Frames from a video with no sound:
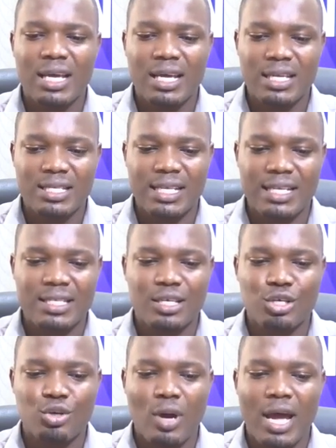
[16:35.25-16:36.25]
is that
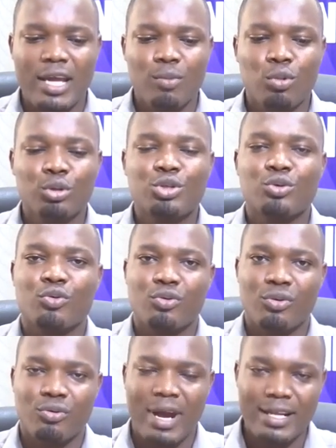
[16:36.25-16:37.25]
you are able to
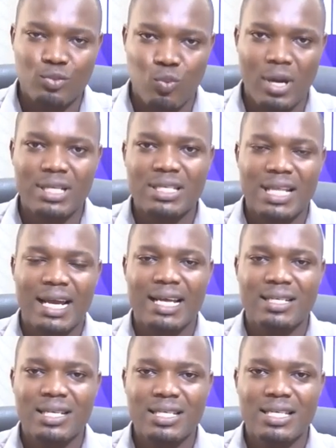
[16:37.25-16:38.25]
write once, like I
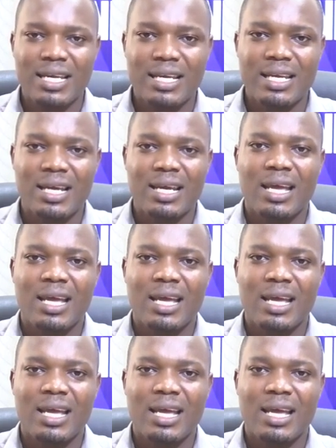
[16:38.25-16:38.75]
just said,